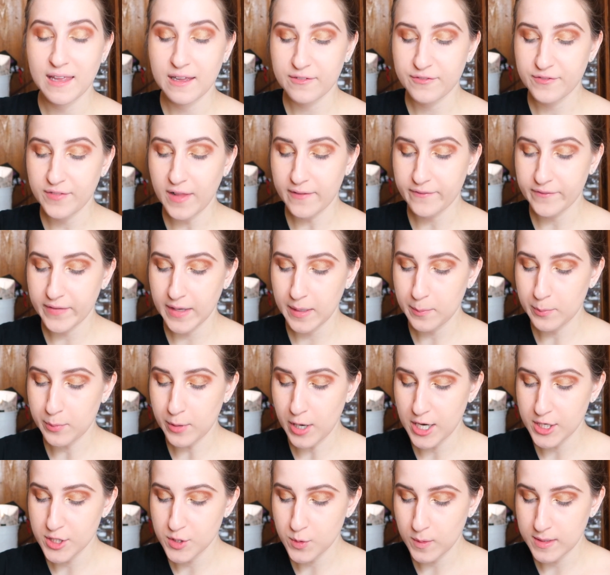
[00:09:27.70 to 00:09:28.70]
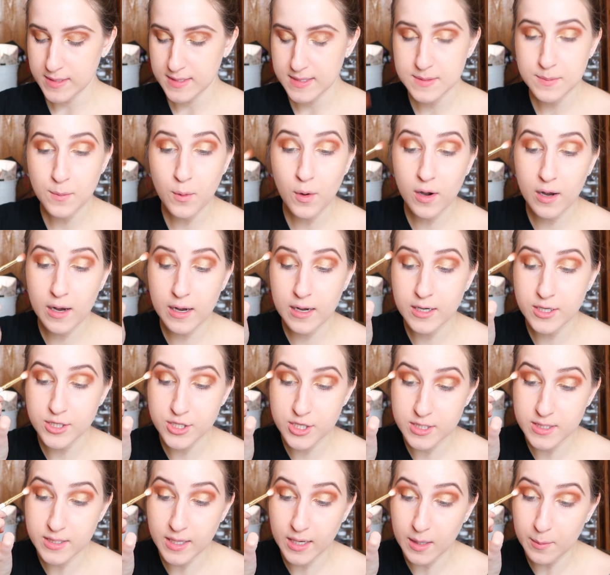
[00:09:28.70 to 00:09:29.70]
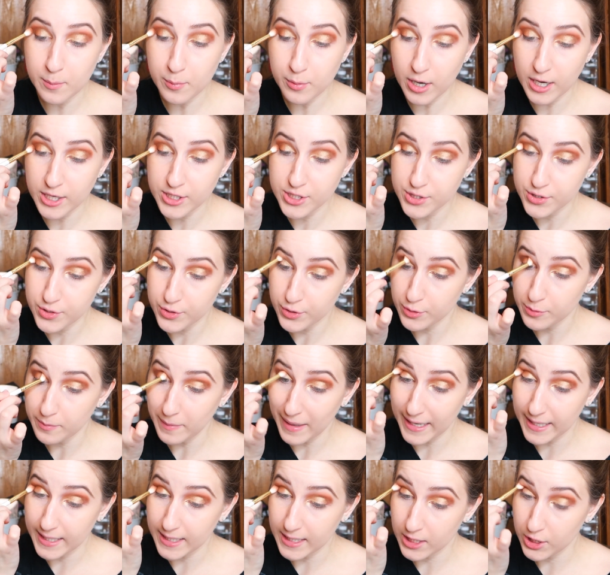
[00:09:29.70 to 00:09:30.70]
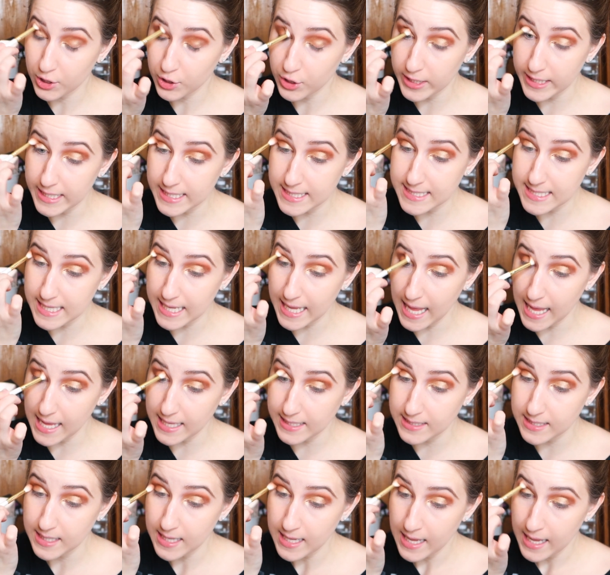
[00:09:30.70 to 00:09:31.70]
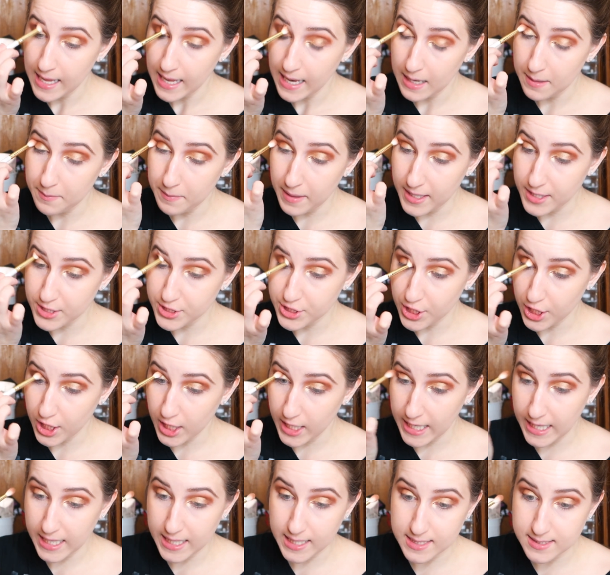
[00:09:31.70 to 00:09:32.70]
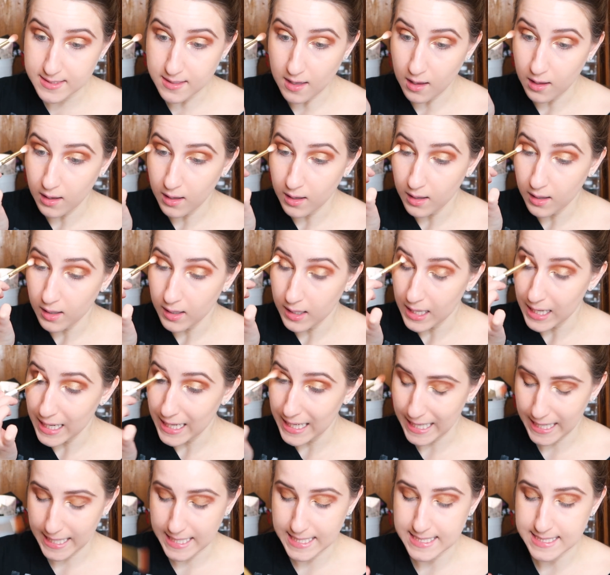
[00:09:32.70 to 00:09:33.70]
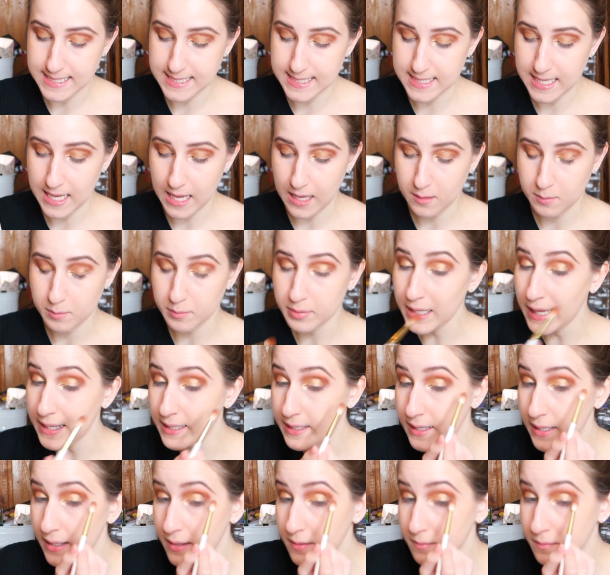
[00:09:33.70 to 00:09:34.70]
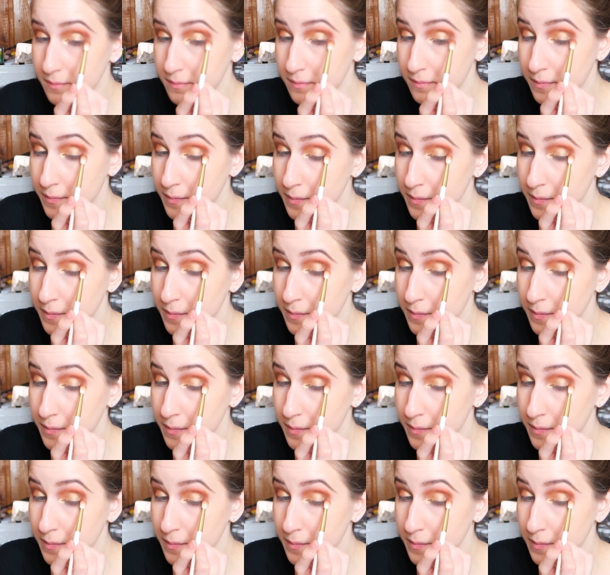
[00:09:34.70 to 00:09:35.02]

the fluffy brush once more, just gonna brush through my crease again and make sure it is all nice and blended.